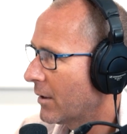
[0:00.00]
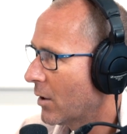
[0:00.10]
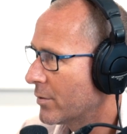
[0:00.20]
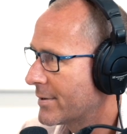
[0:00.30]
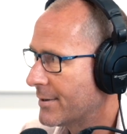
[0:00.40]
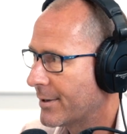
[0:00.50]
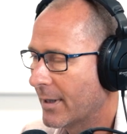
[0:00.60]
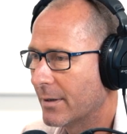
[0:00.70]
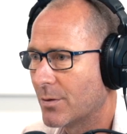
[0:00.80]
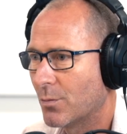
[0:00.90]
I was
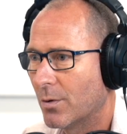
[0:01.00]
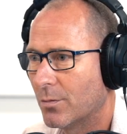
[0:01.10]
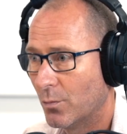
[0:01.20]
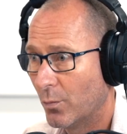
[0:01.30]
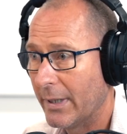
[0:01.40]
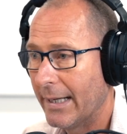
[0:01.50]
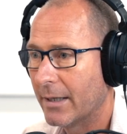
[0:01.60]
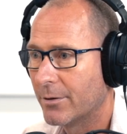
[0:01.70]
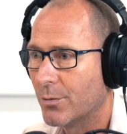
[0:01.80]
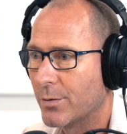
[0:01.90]
educated to what we now
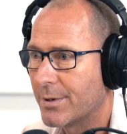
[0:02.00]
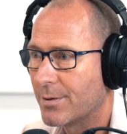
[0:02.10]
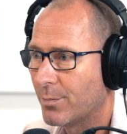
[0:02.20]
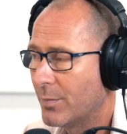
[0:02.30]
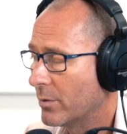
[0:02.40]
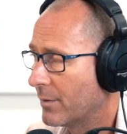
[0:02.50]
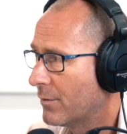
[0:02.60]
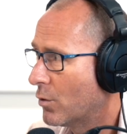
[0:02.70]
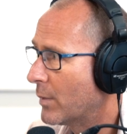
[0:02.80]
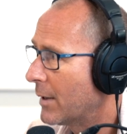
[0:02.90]
do, which is a building
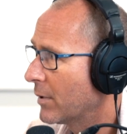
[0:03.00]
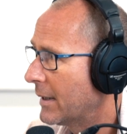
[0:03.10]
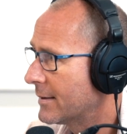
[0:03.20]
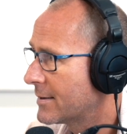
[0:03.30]
format plan.